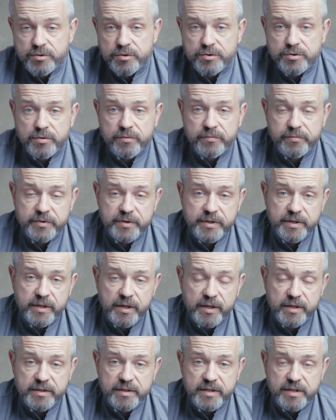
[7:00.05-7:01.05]
or something
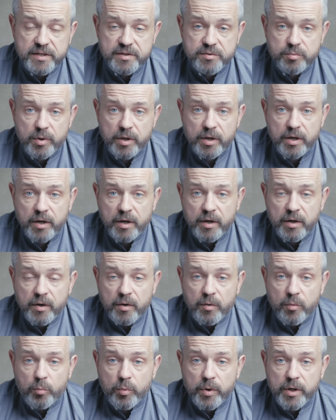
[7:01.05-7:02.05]
like this,
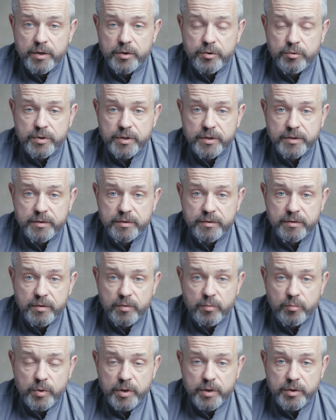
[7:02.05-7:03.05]
where you
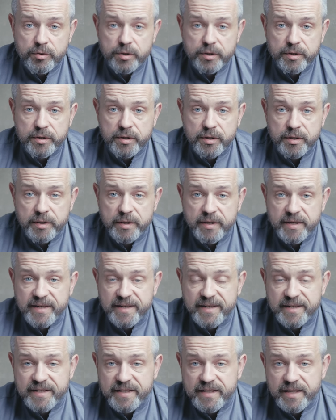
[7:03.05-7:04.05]
can
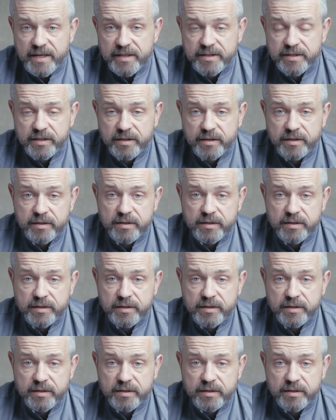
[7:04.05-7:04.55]
get